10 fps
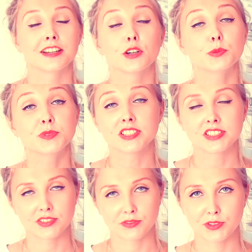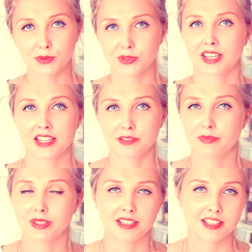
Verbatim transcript: I hope this review can be